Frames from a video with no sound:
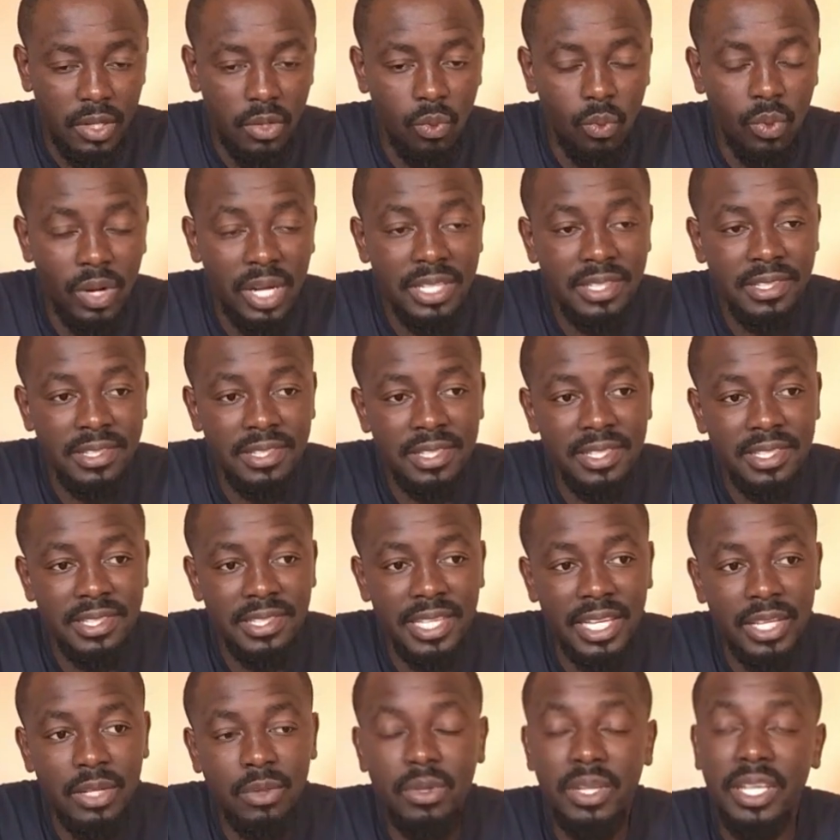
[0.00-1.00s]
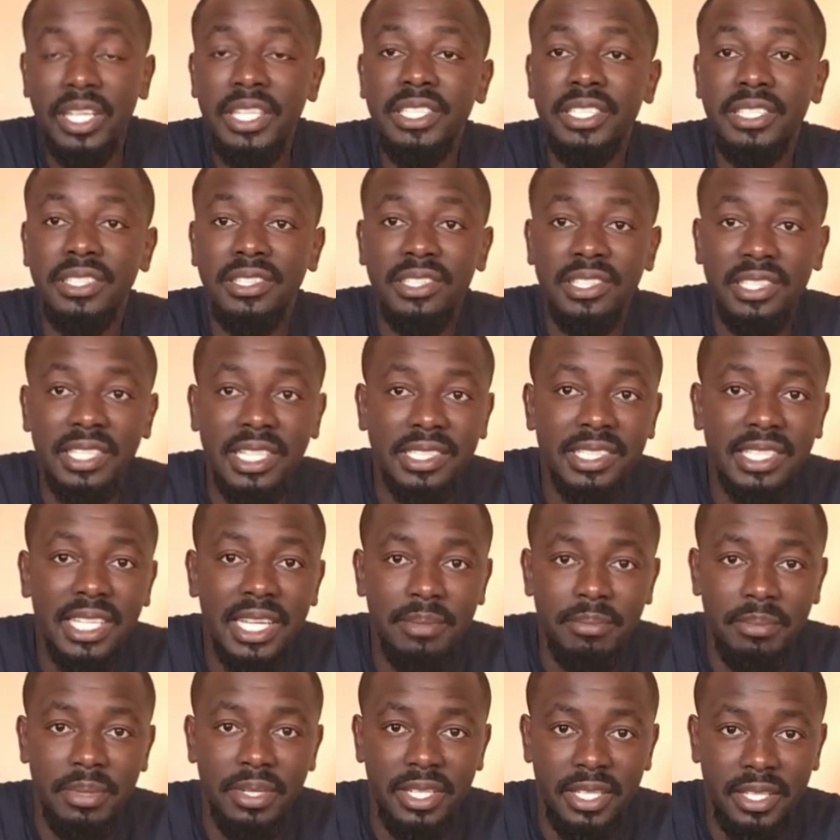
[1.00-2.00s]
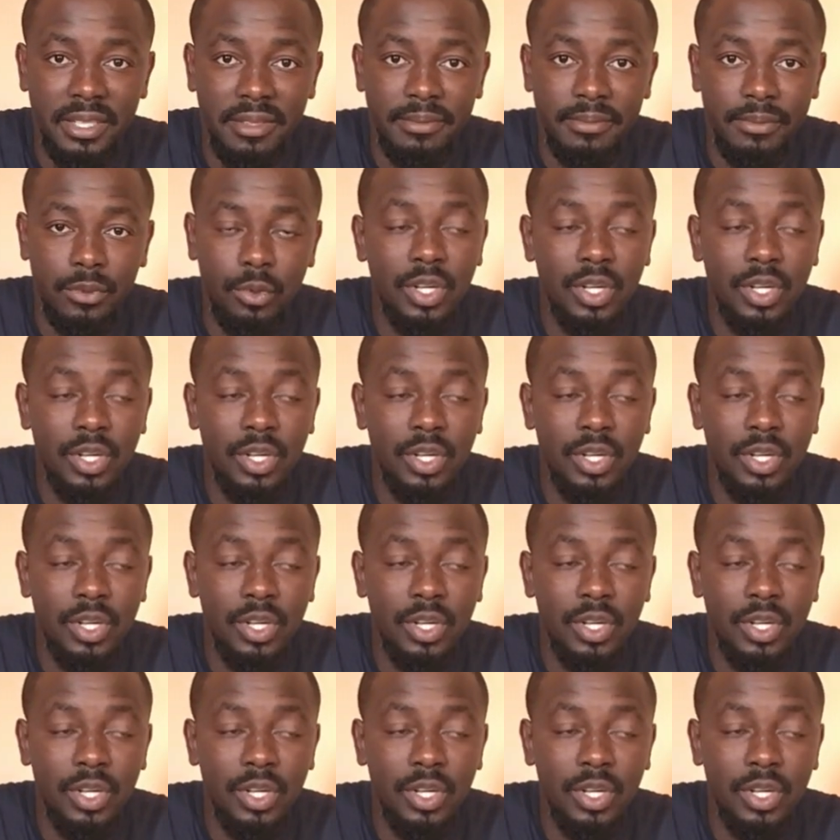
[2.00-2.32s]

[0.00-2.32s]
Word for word: once this education starts happening,